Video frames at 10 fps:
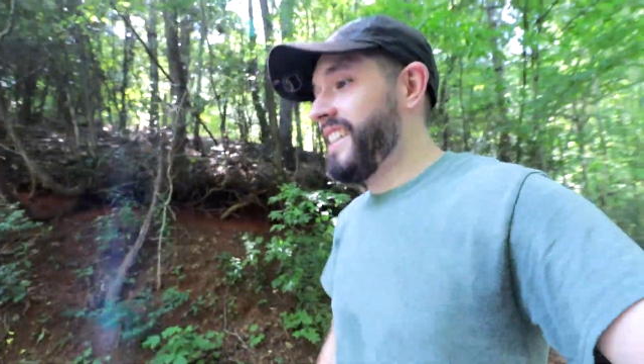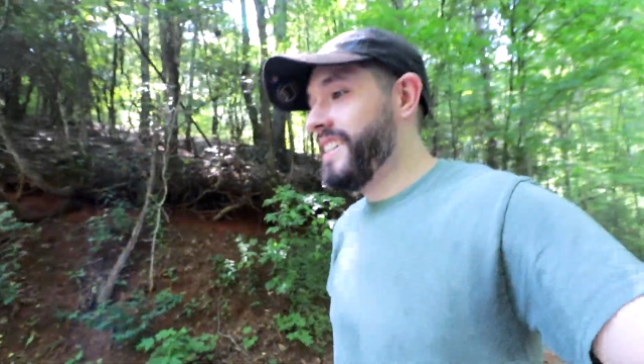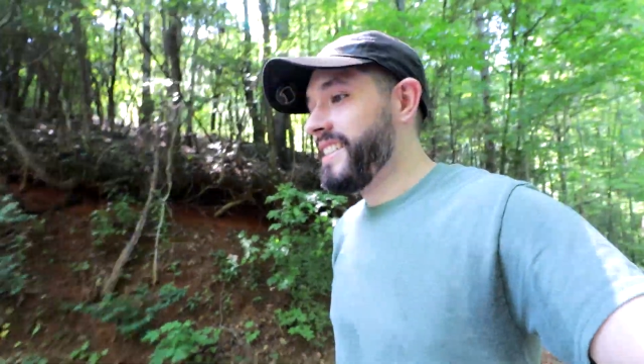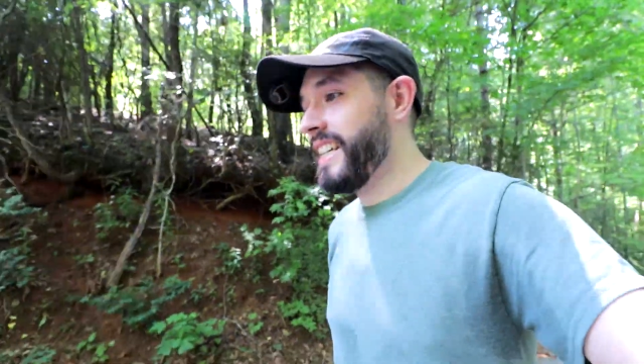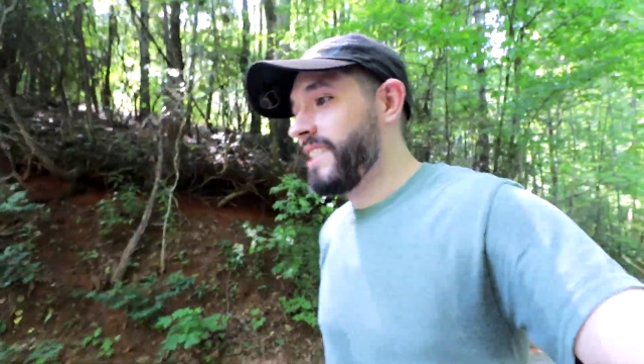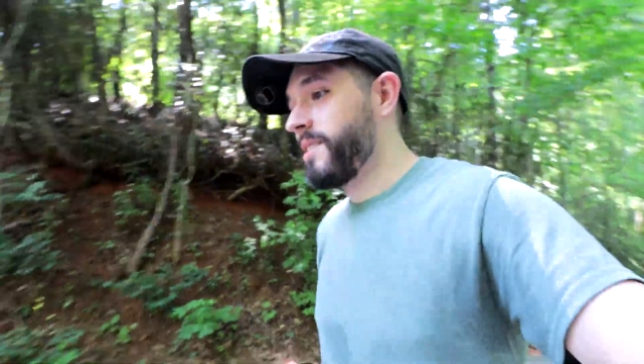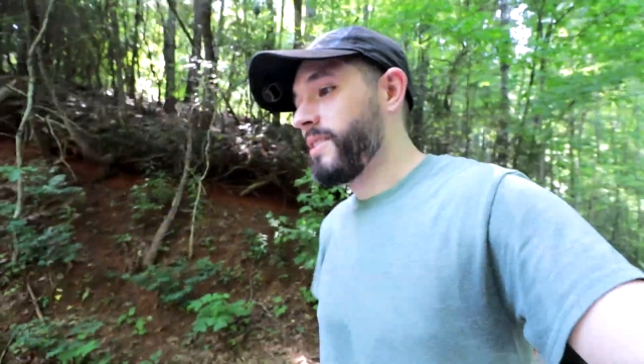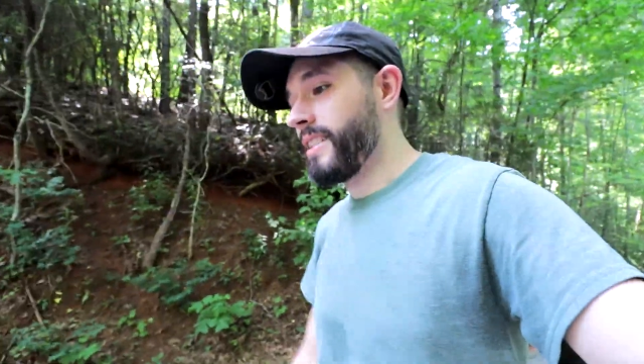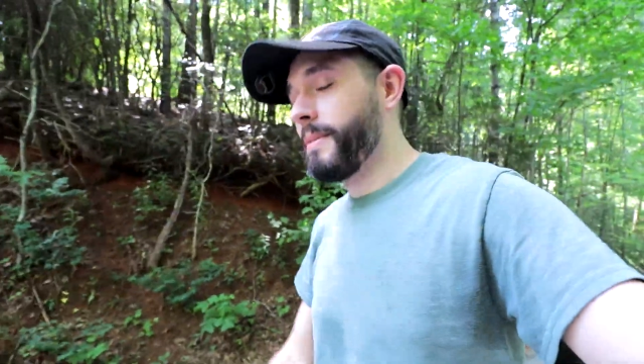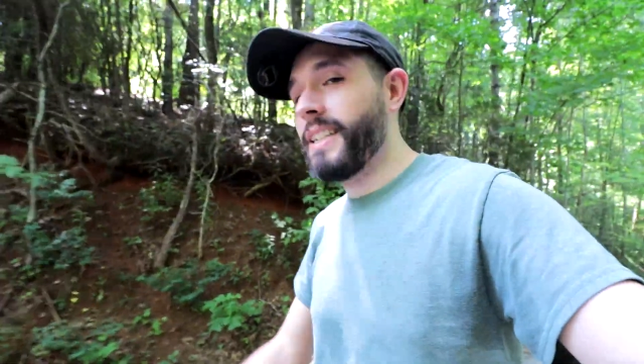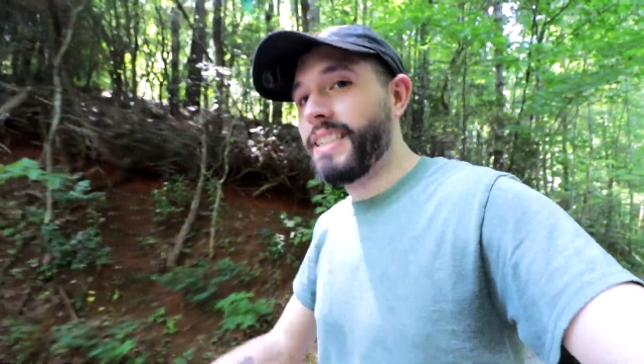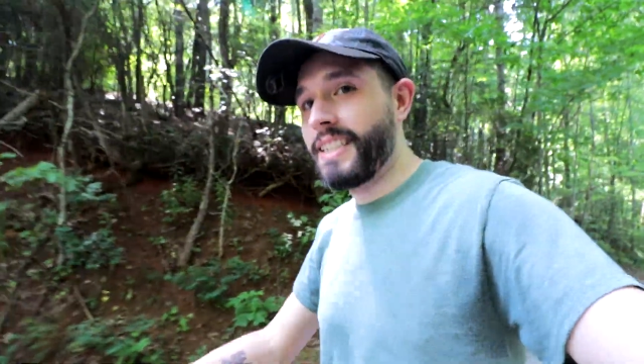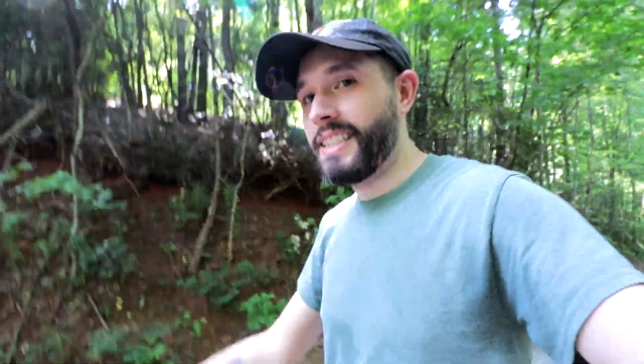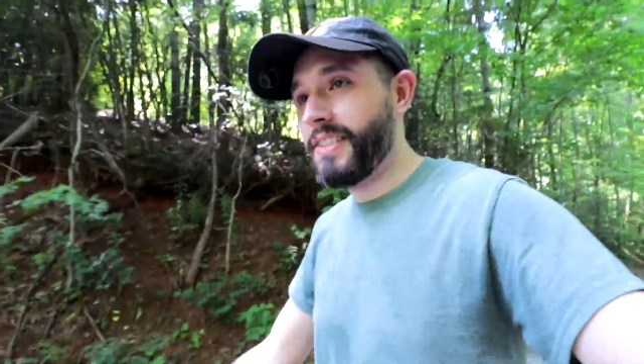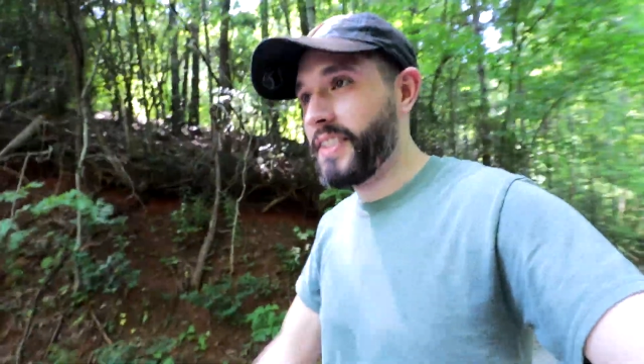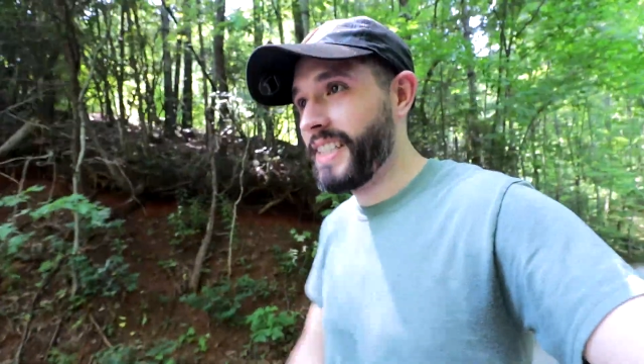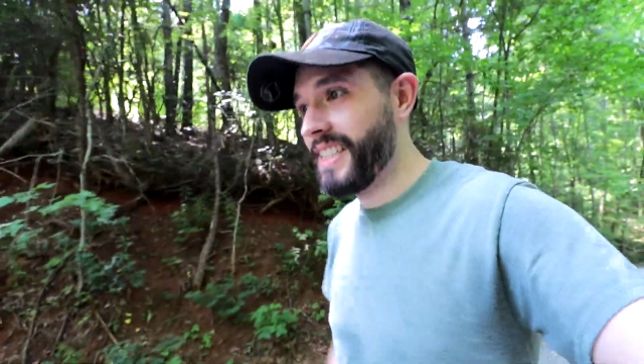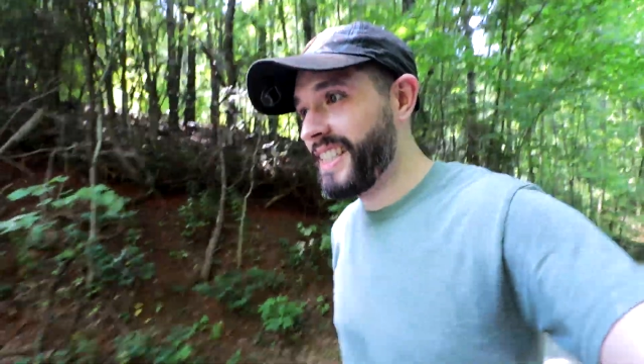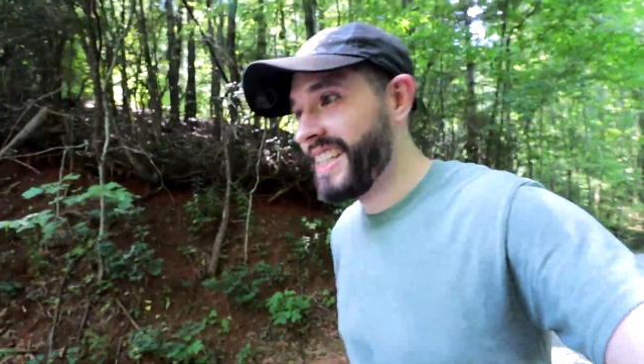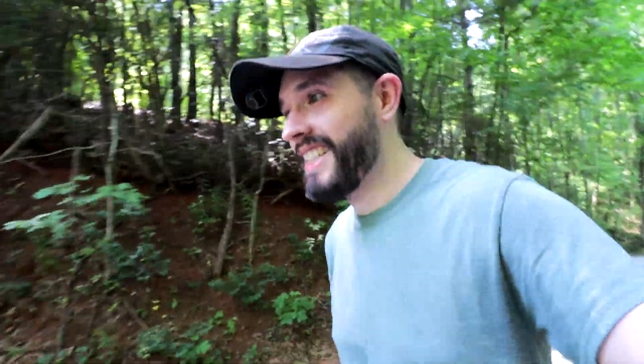unless there's something
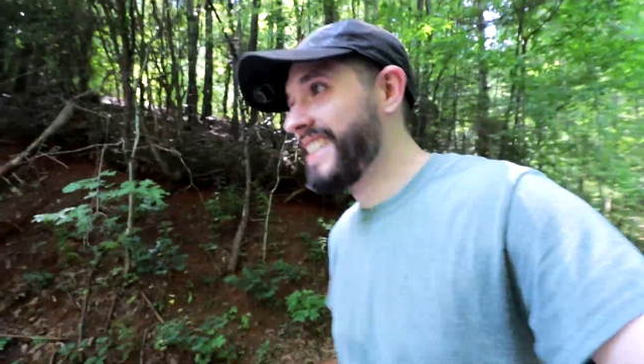significant.